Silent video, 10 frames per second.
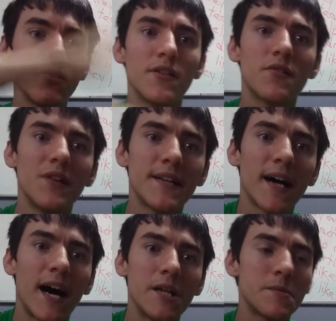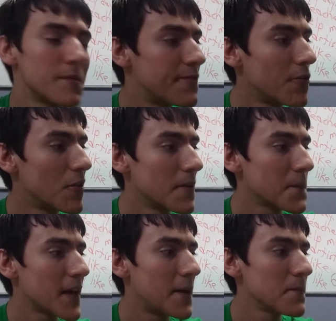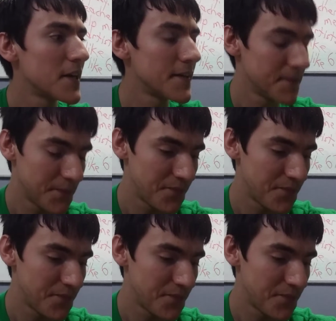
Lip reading: to 3 times before I'm like,